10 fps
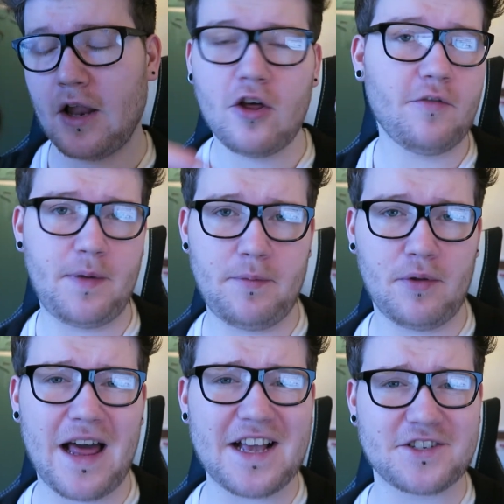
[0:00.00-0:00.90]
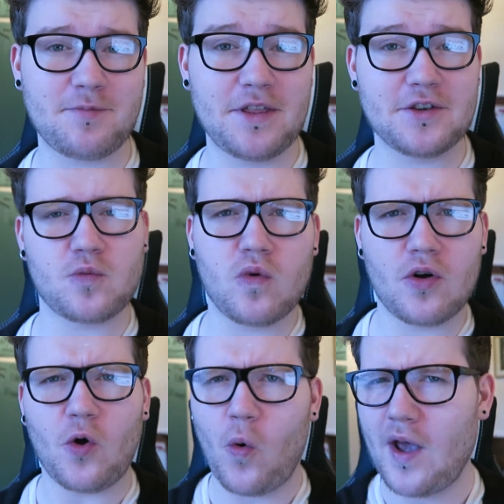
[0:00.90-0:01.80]
A lot of people ask me this
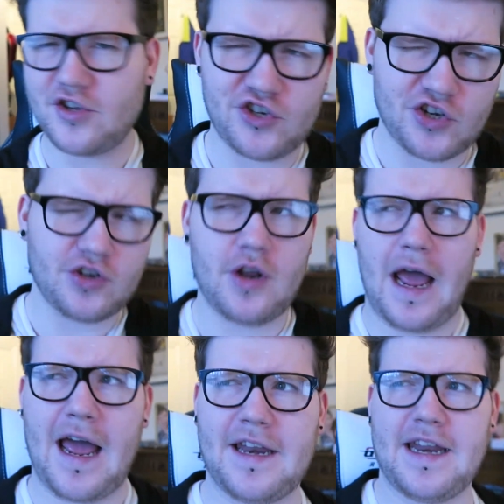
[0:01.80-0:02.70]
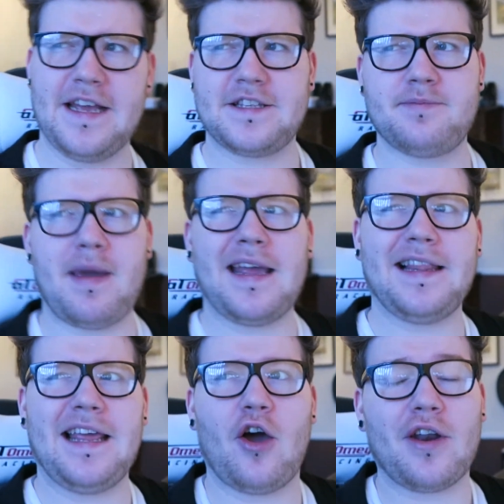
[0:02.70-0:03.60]
one question, and it's
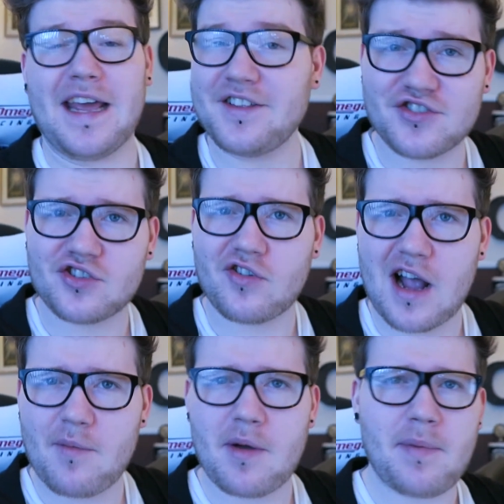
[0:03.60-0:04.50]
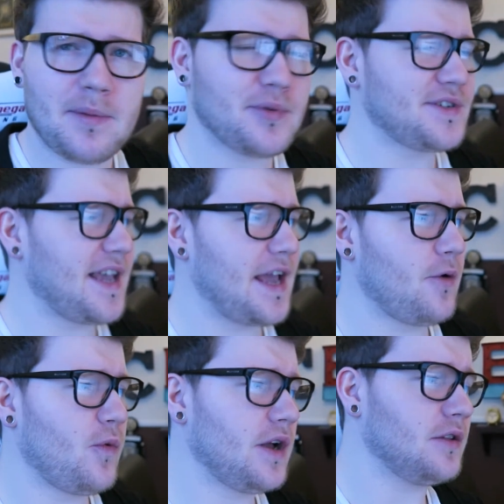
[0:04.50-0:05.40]
mainly on Instagram, and people
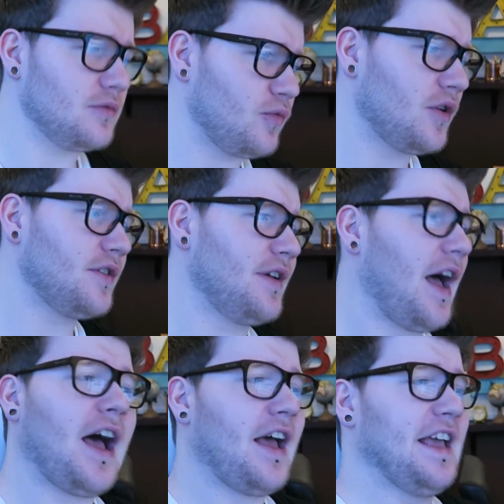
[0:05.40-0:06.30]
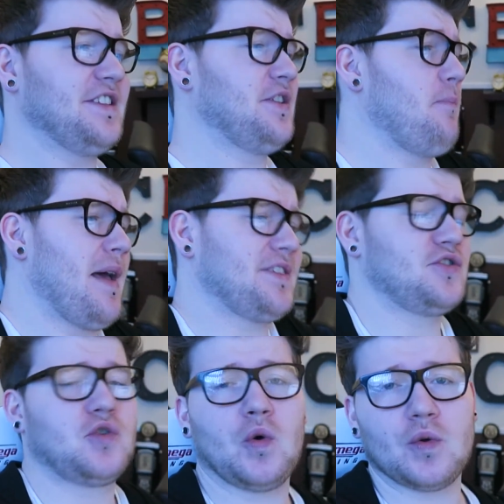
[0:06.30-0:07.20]
say, Will, what is the
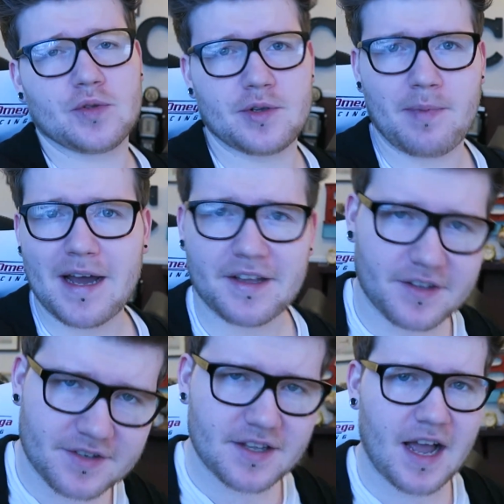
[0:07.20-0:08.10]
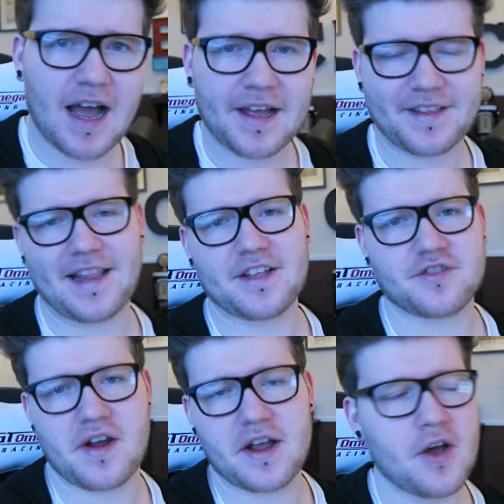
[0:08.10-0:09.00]
best tool to buy to start hand
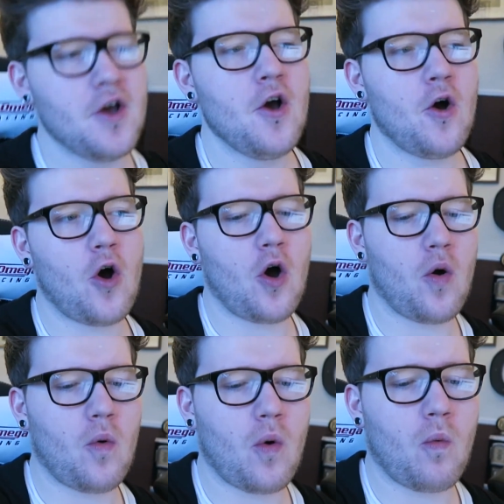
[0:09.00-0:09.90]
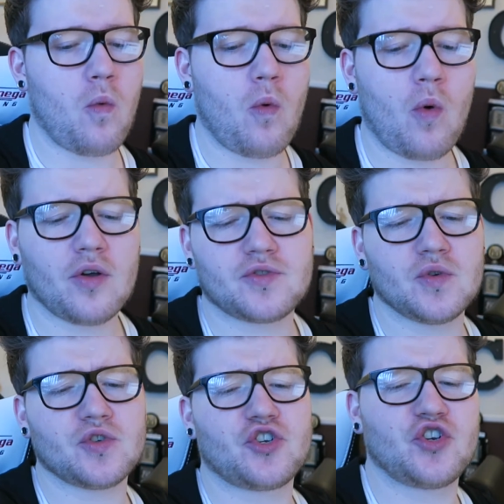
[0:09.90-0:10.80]
lettering, or what
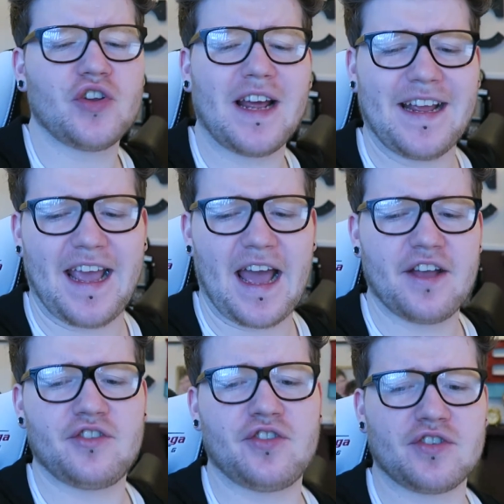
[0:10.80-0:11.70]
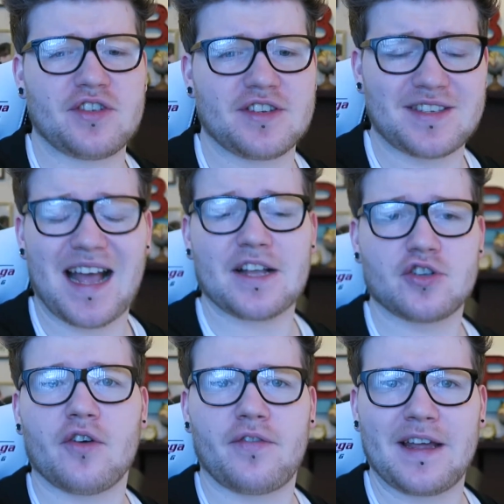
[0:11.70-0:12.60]
tools should I get just to
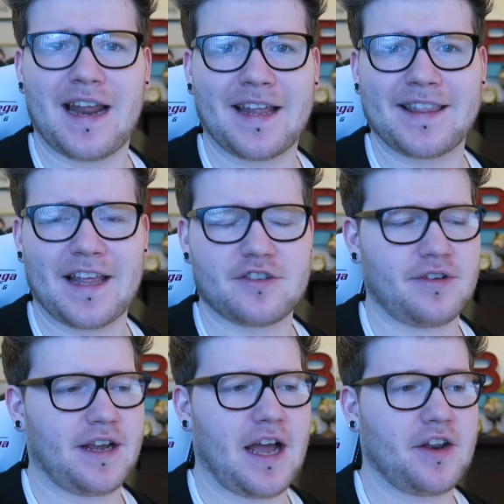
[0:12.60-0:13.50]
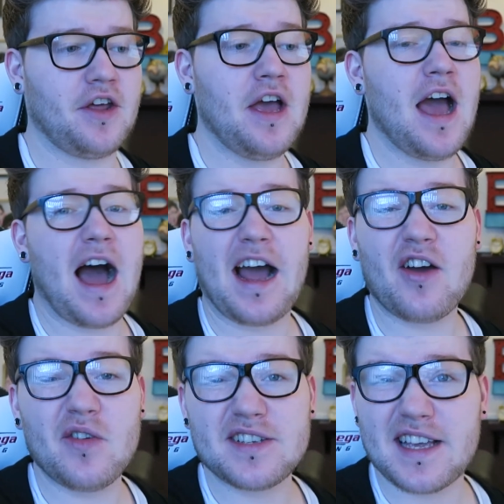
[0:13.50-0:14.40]
start off in hand lettering? And I
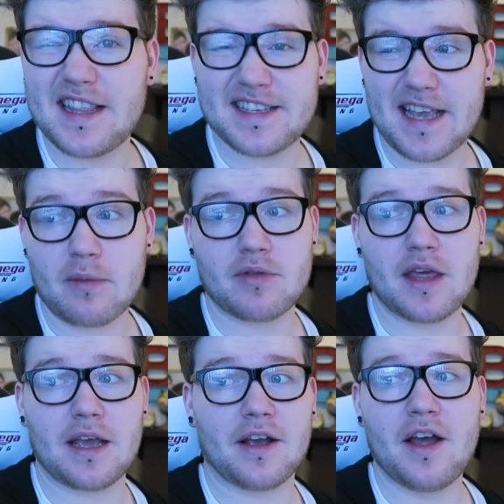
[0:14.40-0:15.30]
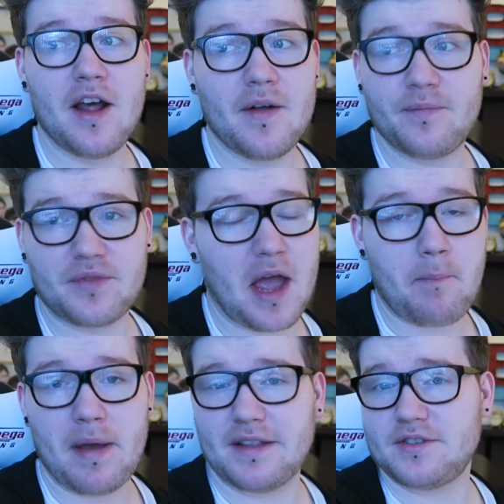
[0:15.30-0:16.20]
always say the same thing:
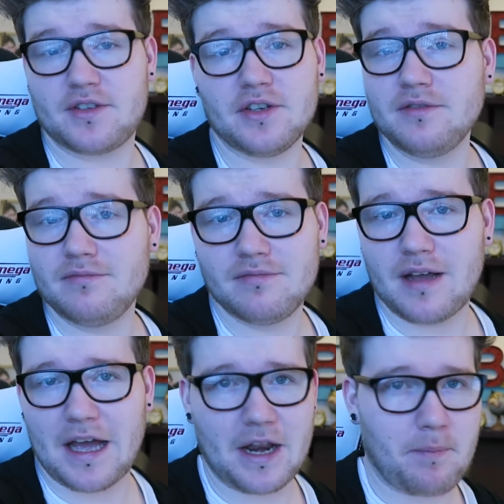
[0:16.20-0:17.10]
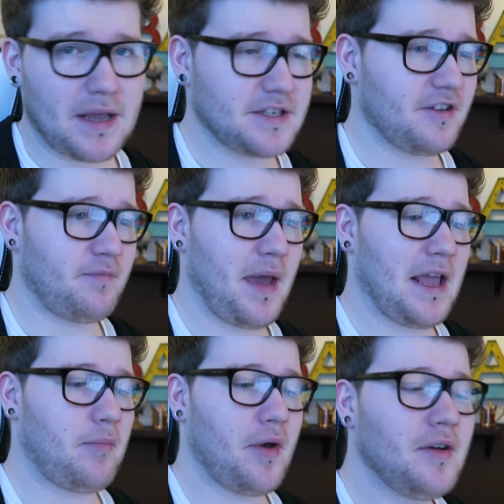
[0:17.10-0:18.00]
a pencil and a piece of
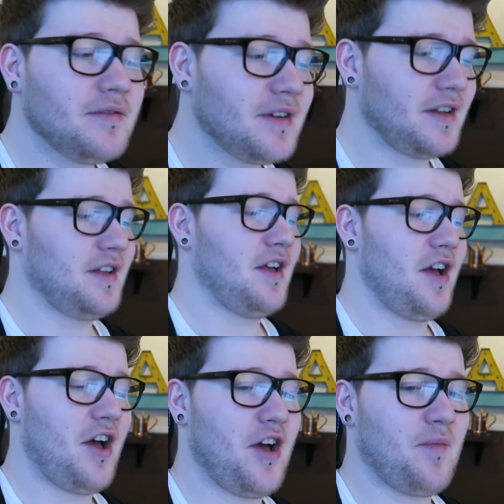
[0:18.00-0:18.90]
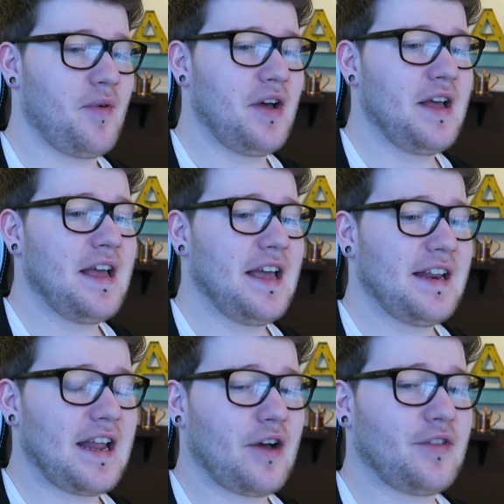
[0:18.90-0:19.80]
paper.
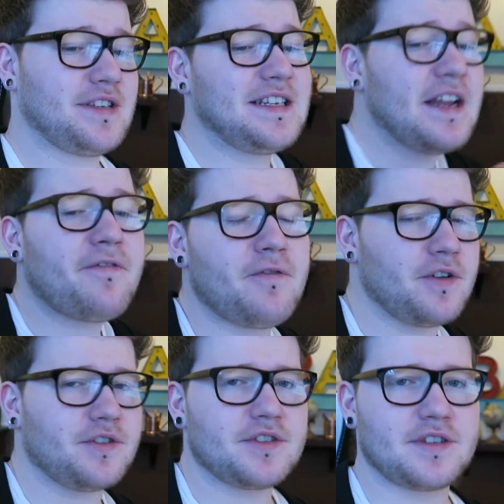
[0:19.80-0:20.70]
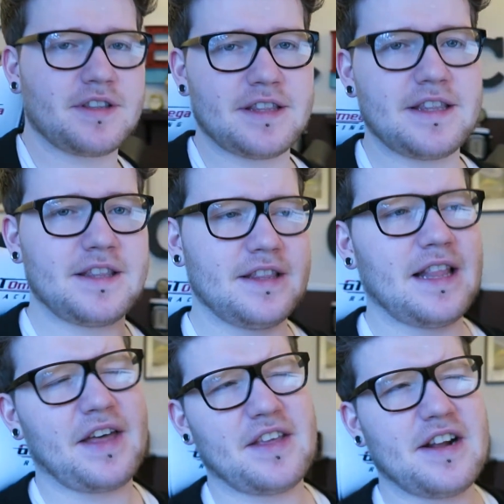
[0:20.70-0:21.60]
Now there's a difference.
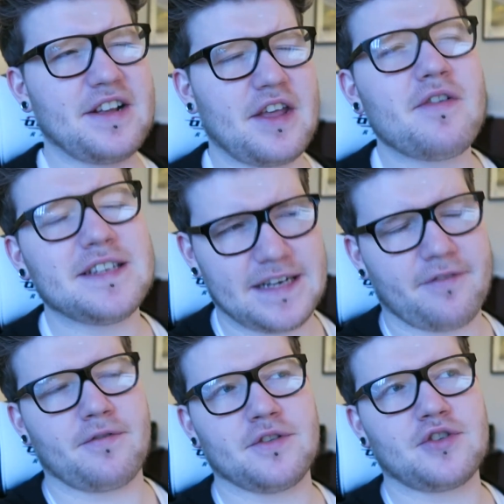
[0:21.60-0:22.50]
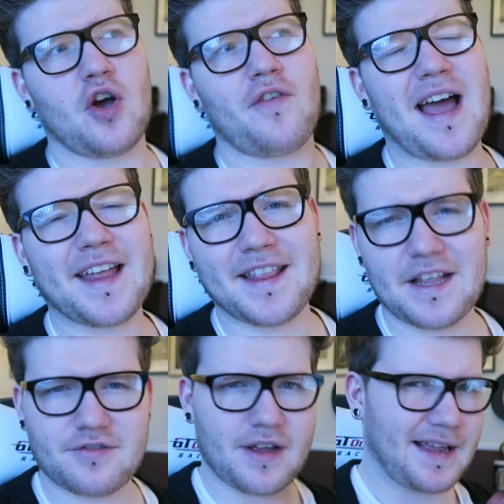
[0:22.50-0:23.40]
Now there is a difference of hand
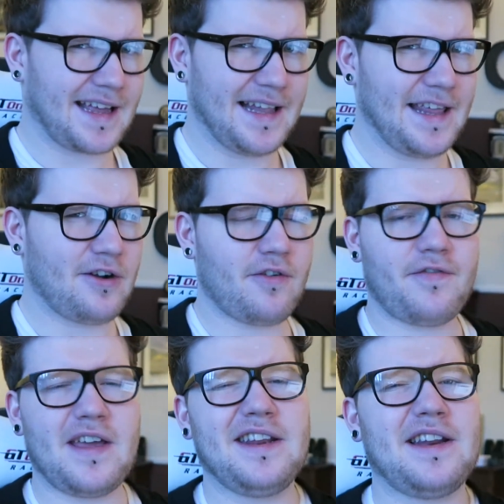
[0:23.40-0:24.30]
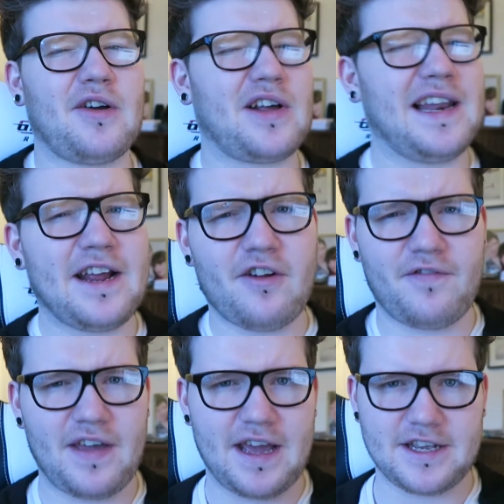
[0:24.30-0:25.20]
lettering and calligraphy. Now
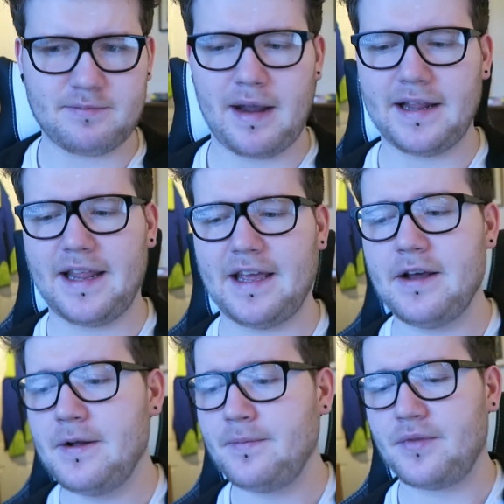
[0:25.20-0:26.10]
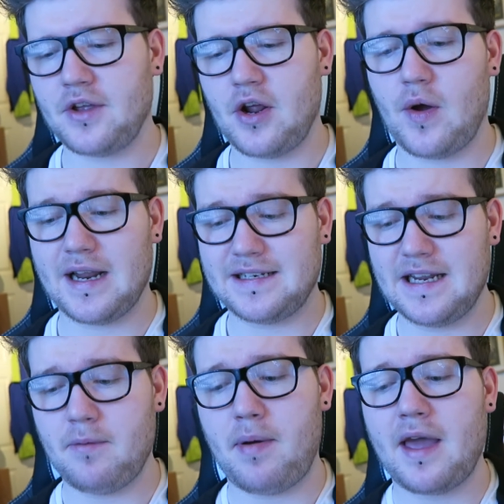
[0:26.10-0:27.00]
calligraphy is mainly, you know, a
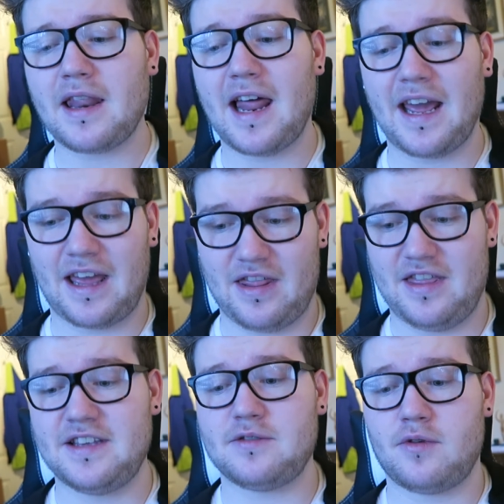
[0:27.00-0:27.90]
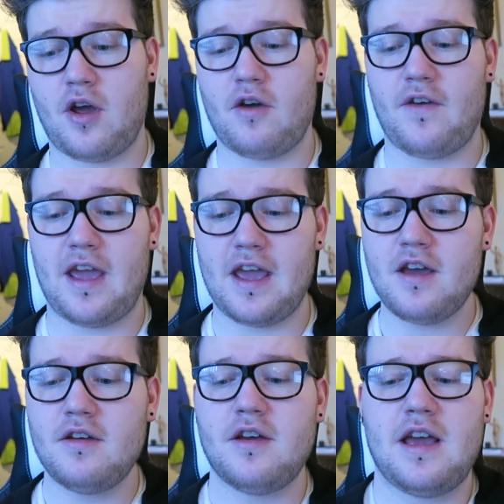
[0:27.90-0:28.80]
dip pen like this one over
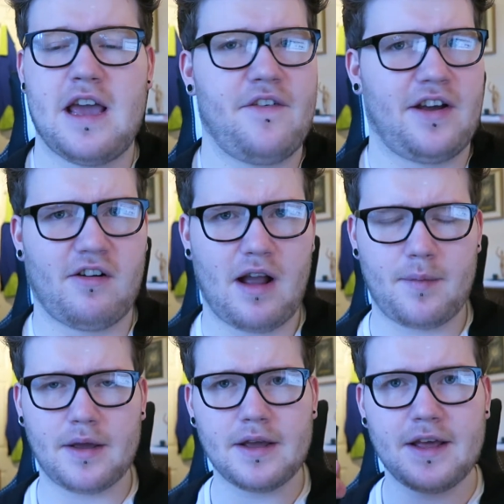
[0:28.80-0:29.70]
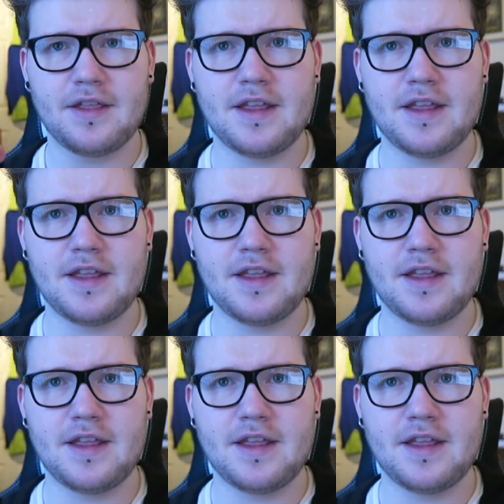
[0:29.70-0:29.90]
here, if I can grab it.